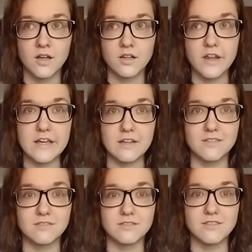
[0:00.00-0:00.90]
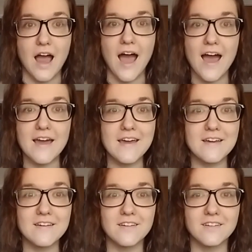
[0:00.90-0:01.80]
Like,
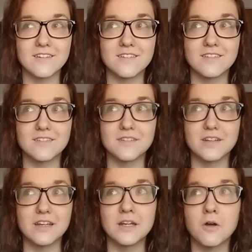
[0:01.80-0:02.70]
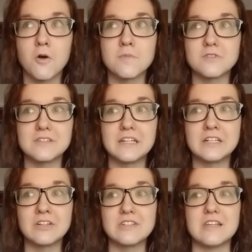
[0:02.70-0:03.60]
I can almost
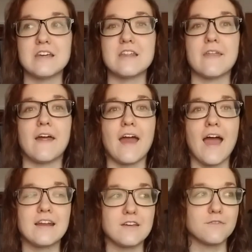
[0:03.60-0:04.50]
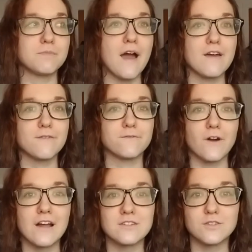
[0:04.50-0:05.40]
guarantee that any of my
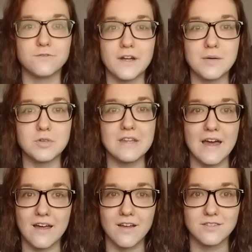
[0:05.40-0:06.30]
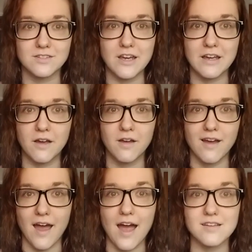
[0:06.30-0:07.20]
friends or family that
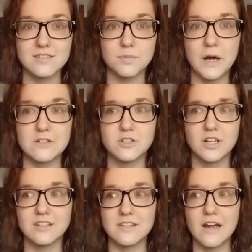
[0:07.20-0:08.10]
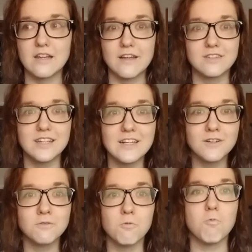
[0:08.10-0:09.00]
has depression or anxiety, like, they
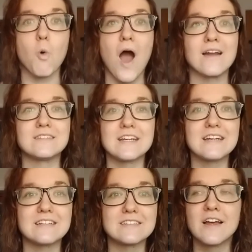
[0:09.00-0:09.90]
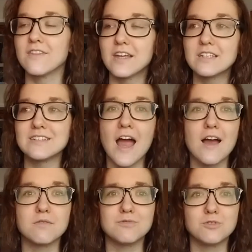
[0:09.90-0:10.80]
didn't want it. They did not
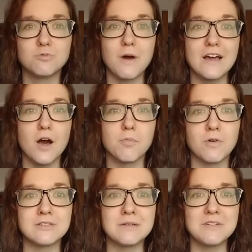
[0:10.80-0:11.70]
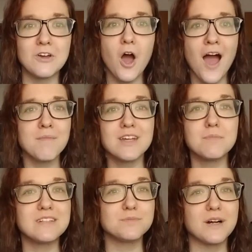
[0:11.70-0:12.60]
wake up one day and be like, I'm gonna
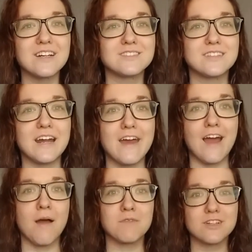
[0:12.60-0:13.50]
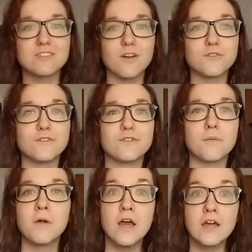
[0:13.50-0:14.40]
be depressed today, I'm gonna suffer from,